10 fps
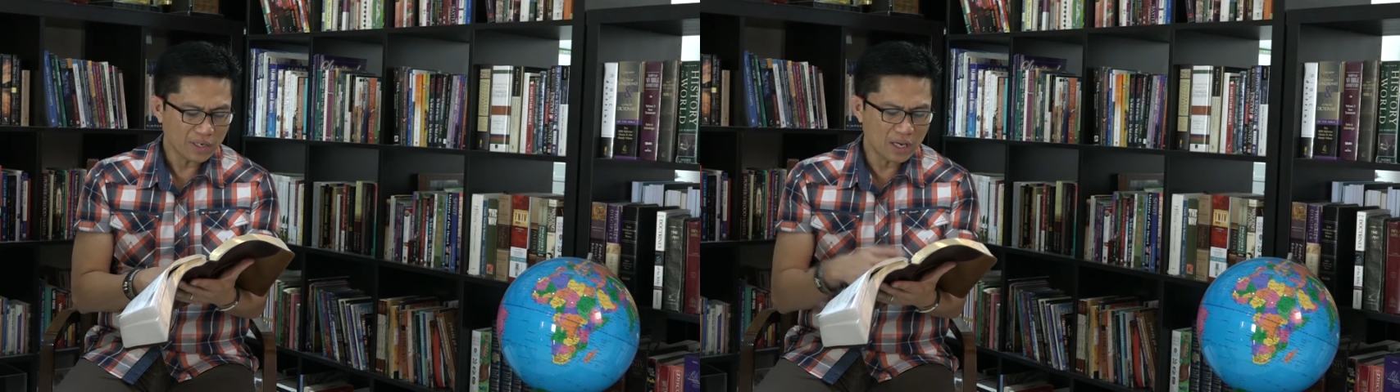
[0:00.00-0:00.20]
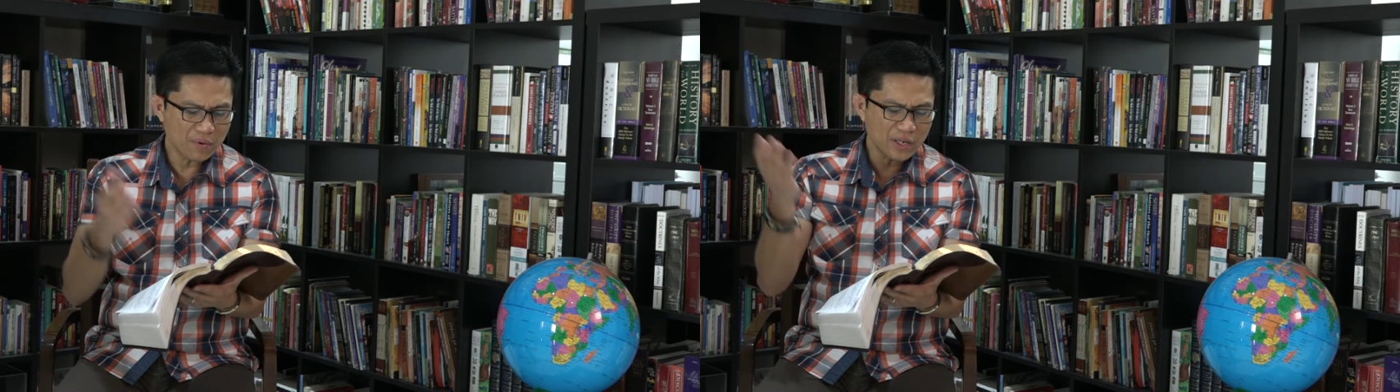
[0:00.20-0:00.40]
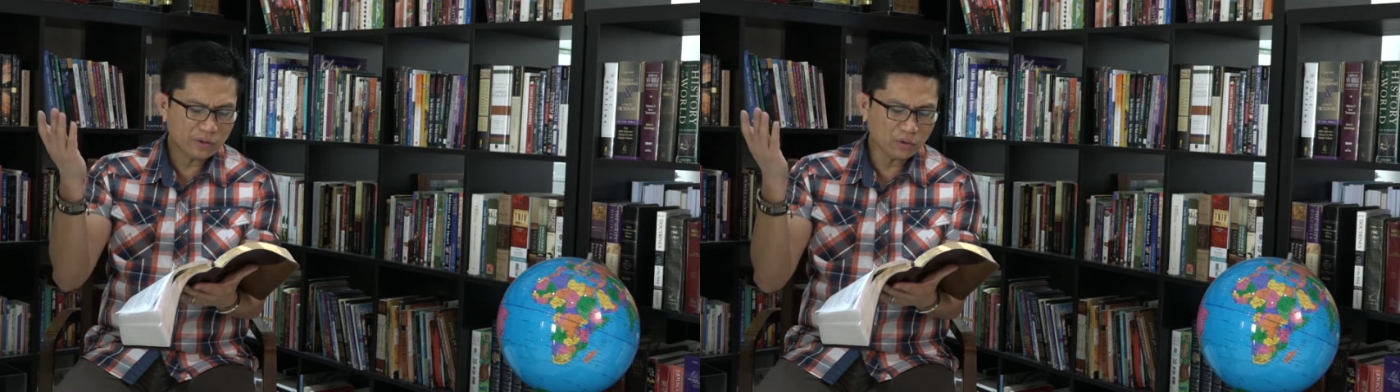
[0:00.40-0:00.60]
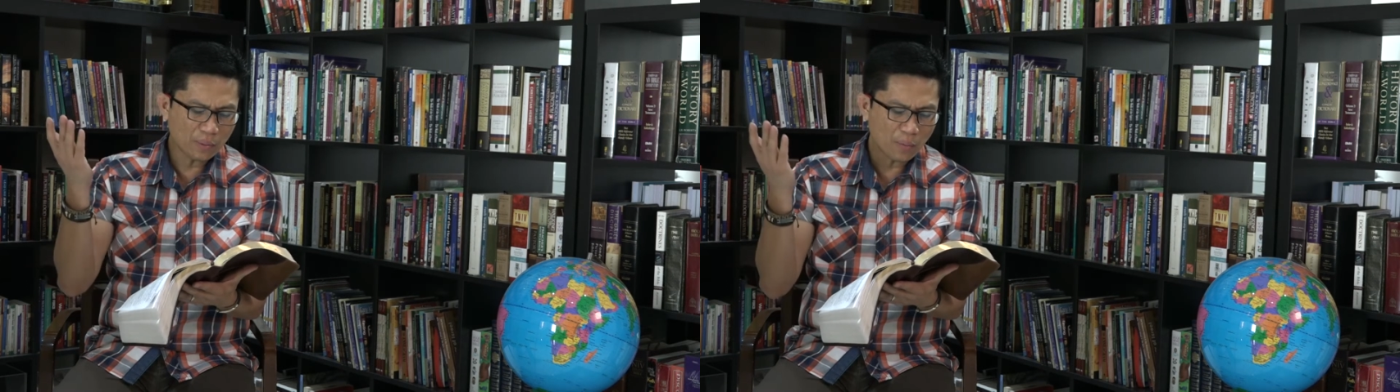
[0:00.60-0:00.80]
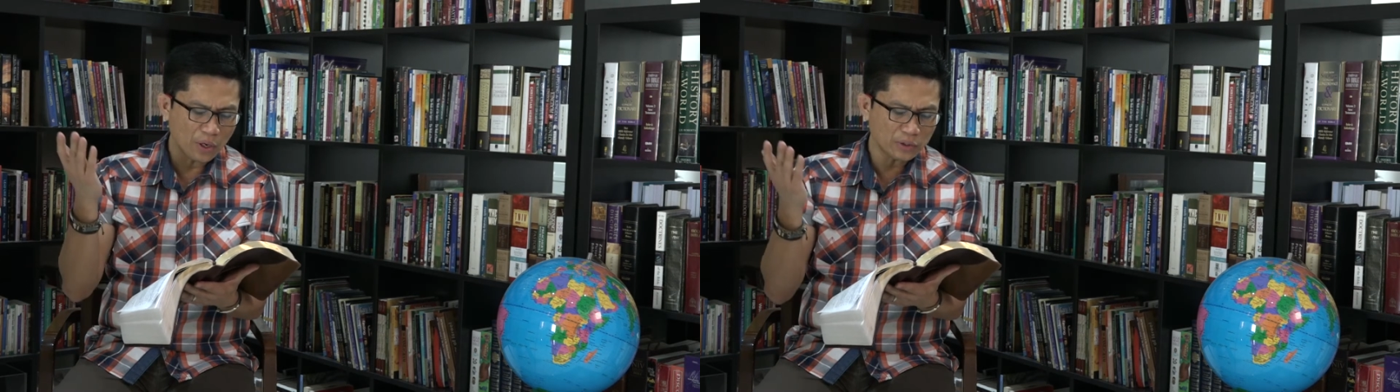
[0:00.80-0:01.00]
Give it to
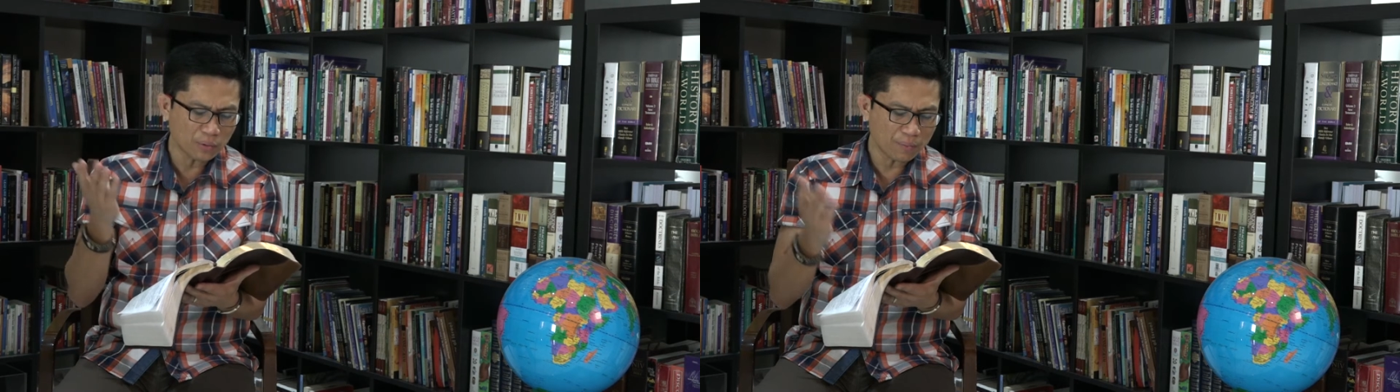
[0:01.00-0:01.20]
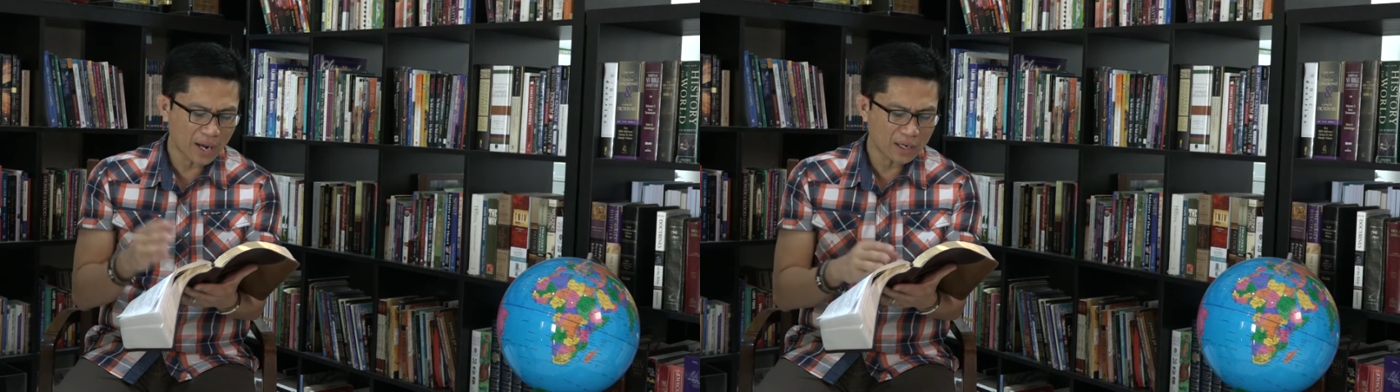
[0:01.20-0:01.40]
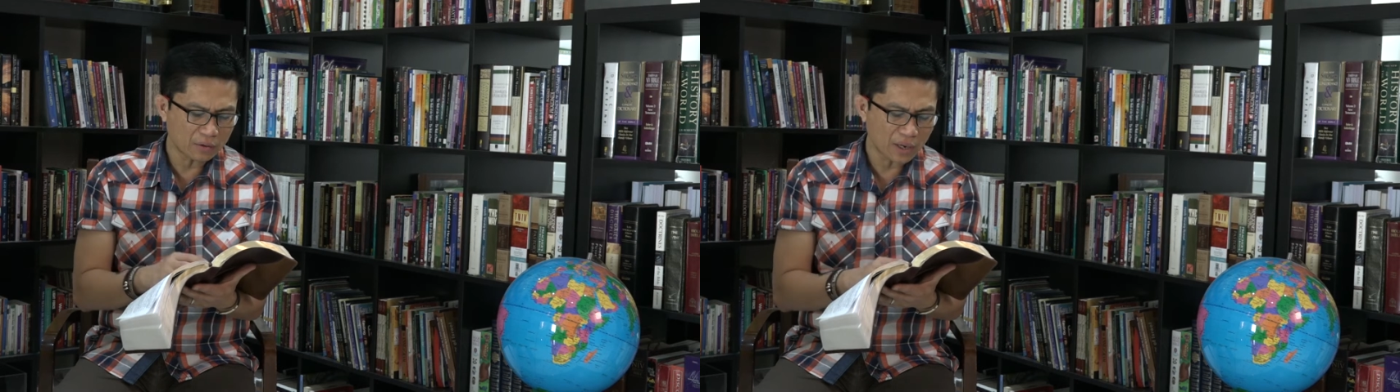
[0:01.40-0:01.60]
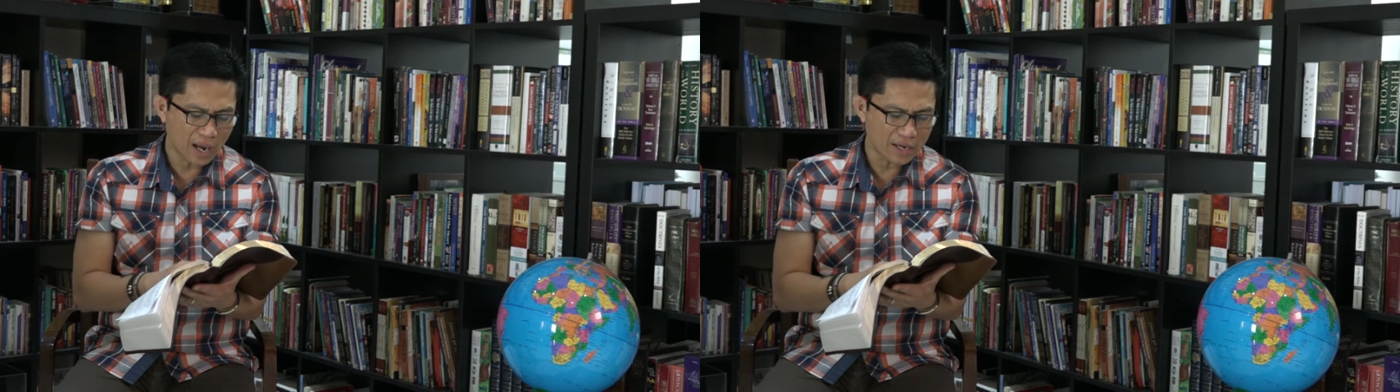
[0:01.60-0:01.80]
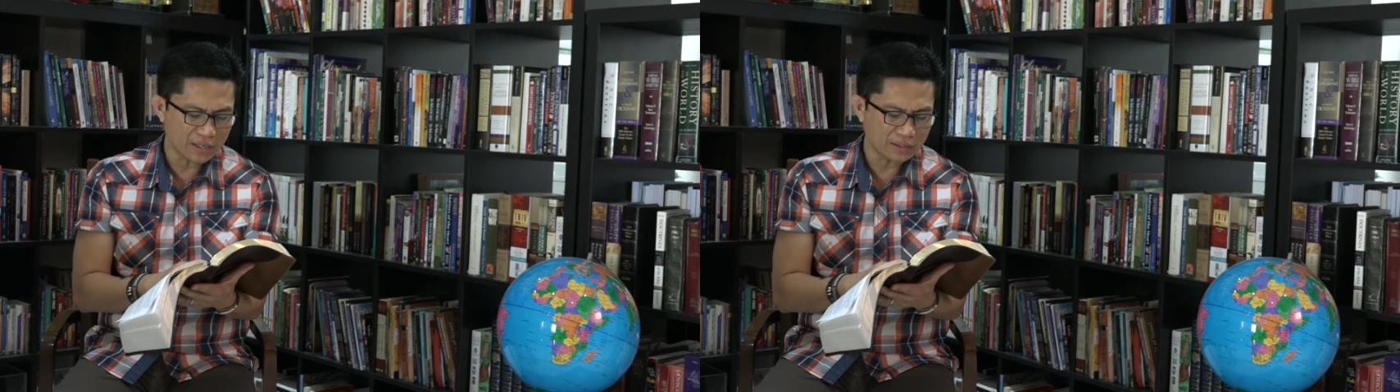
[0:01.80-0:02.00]
the voice of my
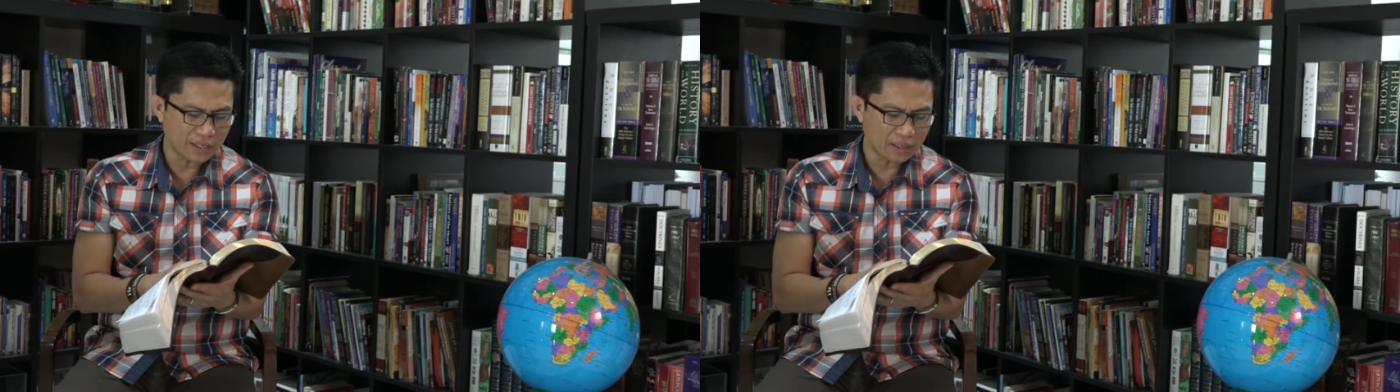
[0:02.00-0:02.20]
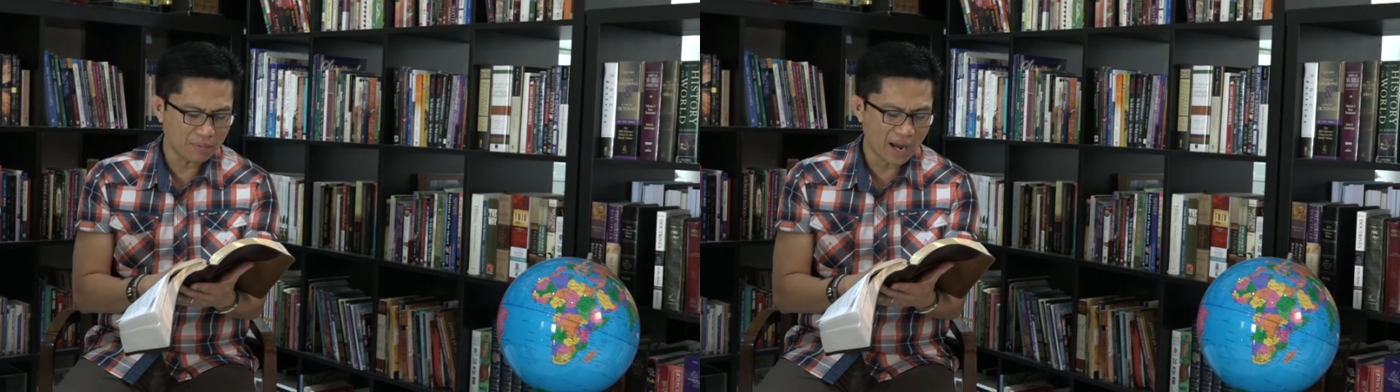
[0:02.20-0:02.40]
cry, he said,